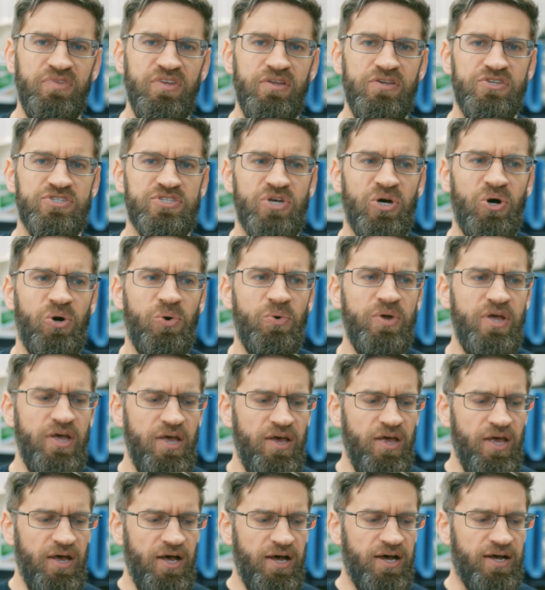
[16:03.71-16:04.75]
So
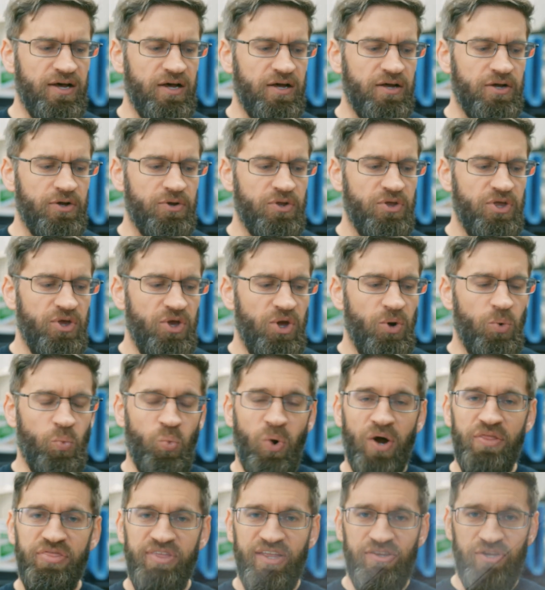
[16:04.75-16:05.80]

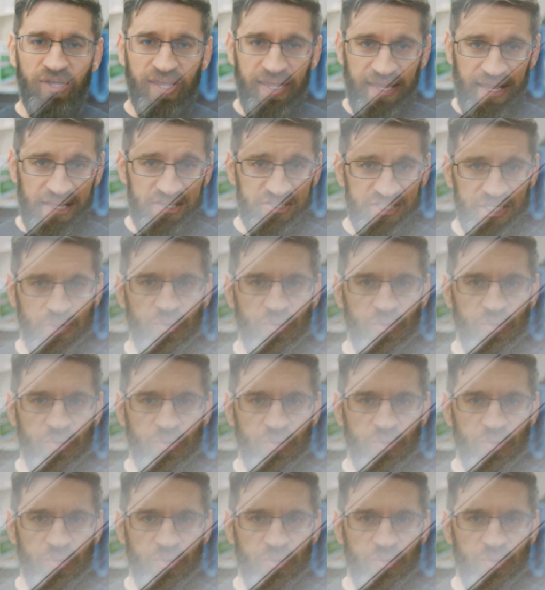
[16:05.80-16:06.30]
one thing that you can see